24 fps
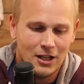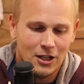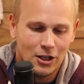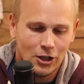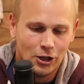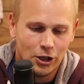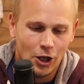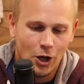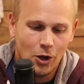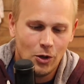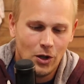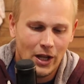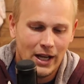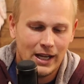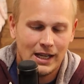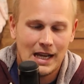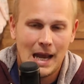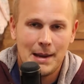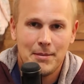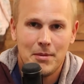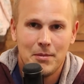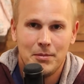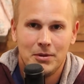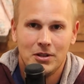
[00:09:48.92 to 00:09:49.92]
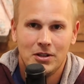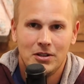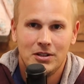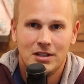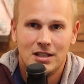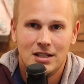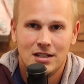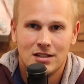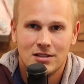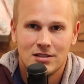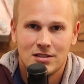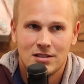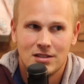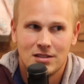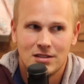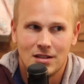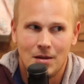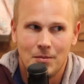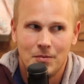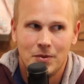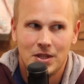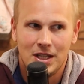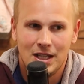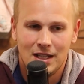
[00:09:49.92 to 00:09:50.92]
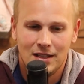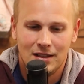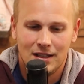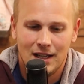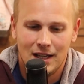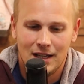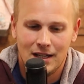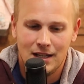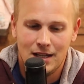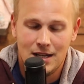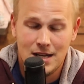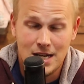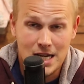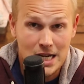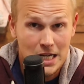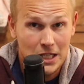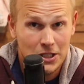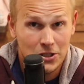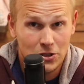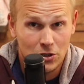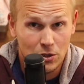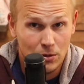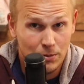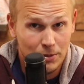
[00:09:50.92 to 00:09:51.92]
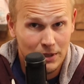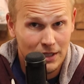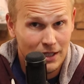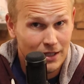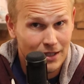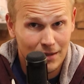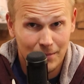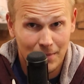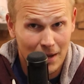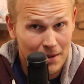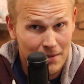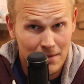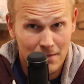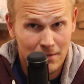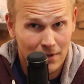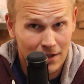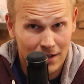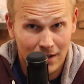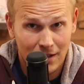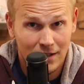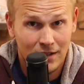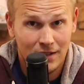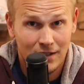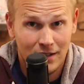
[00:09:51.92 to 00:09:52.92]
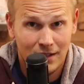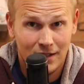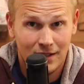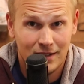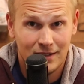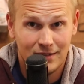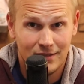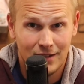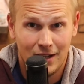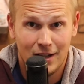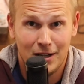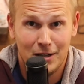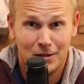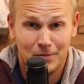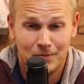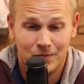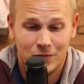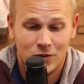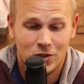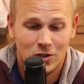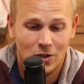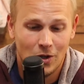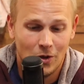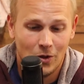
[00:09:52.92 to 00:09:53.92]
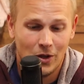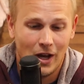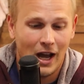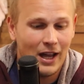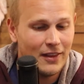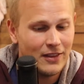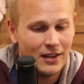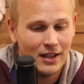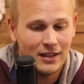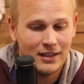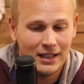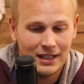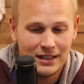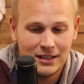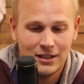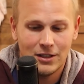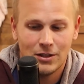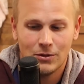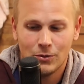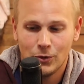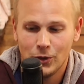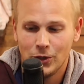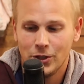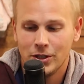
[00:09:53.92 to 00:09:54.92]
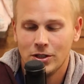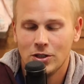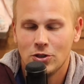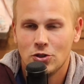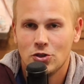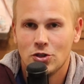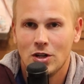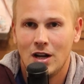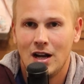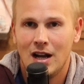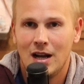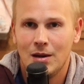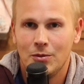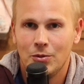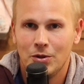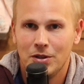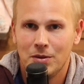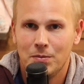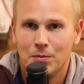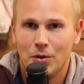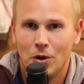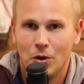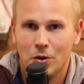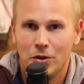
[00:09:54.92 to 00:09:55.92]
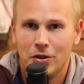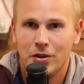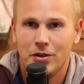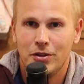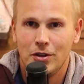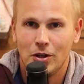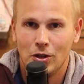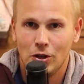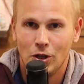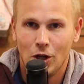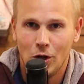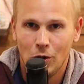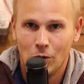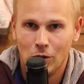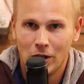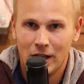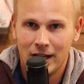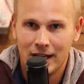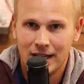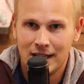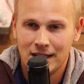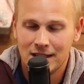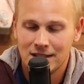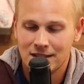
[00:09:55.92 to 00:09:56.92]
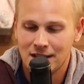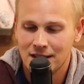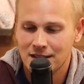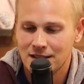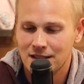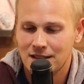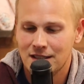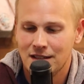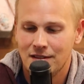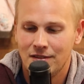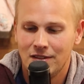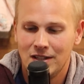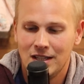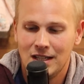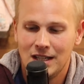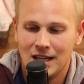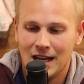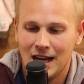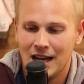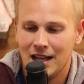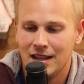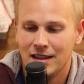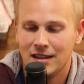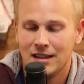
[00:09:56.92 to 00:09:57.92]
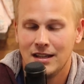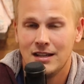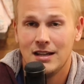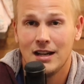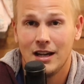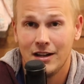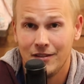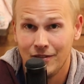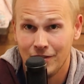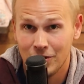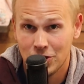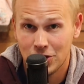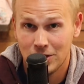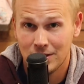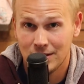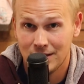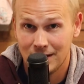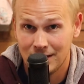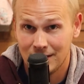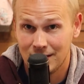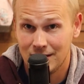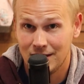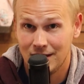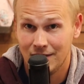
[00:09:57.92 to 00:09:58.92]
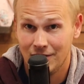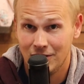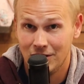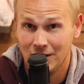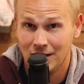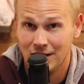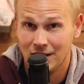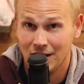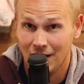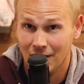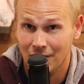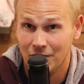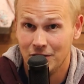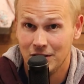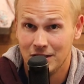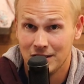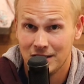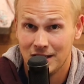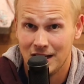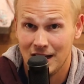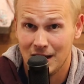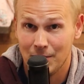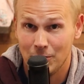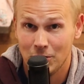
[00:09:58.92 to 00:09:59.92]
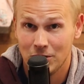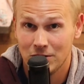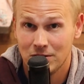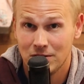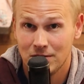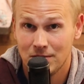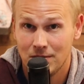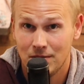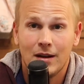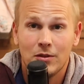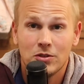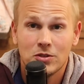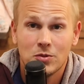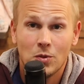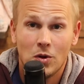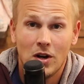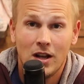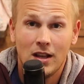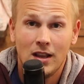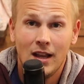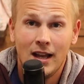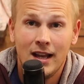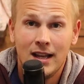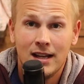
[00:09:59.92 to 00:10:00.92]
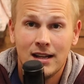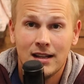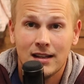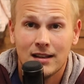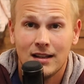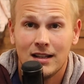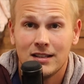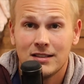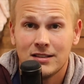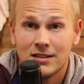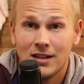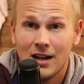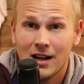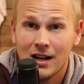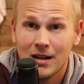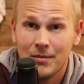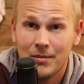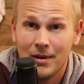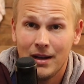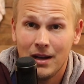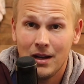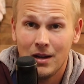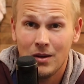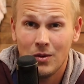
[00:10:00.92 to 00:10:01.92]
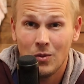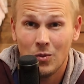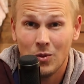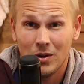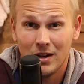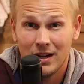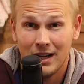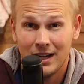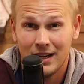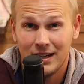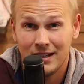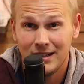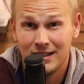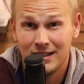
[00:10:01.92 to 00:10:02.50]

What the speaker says: Low light capability is something that needs to be in a baby monitor. So I thought they did a really good job with both the low light sensitivity and the night vision sensitivity of these cameras. That was what I like. Let's talk about what I